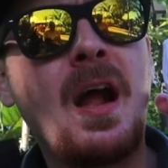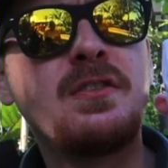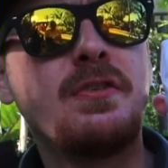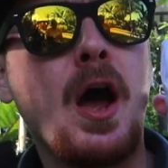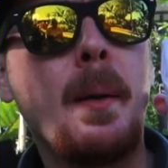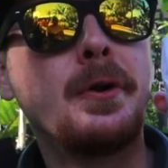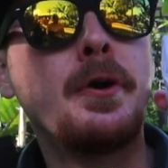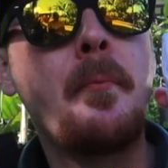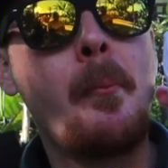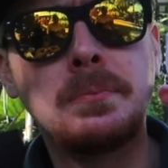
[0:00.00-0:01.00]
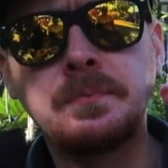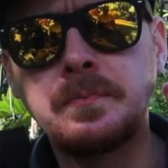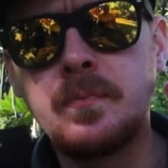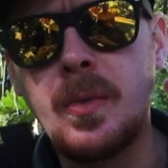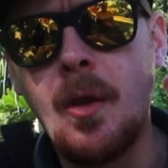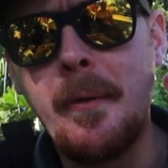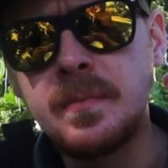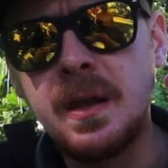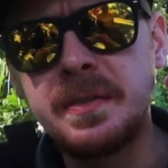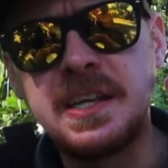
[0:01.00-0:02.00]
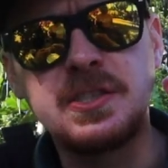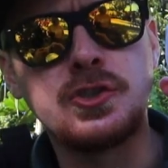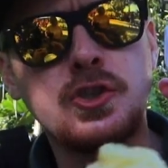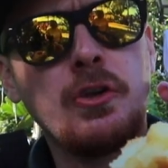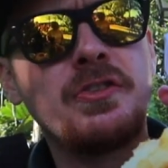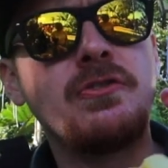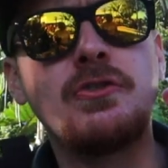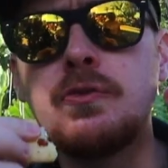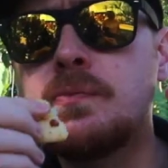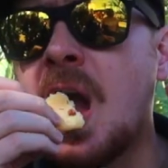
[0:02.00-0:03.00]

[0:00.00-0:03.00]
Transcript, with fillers: that's phenomenal. Mm-hmm. Nice and salty too.